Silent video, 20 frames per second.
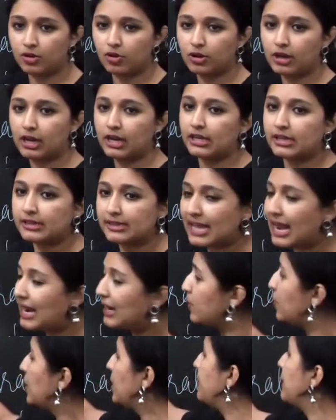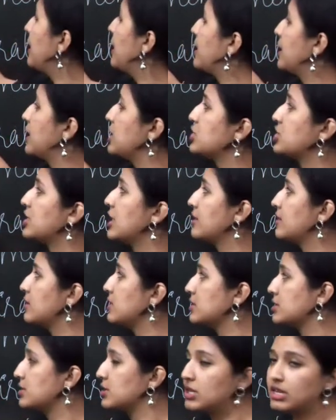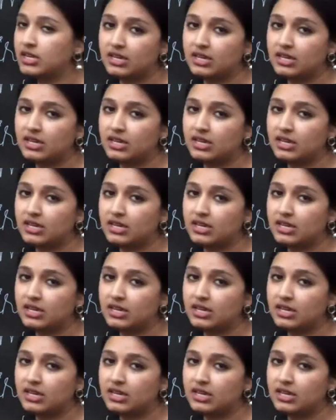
Okay, that will be arranged like this.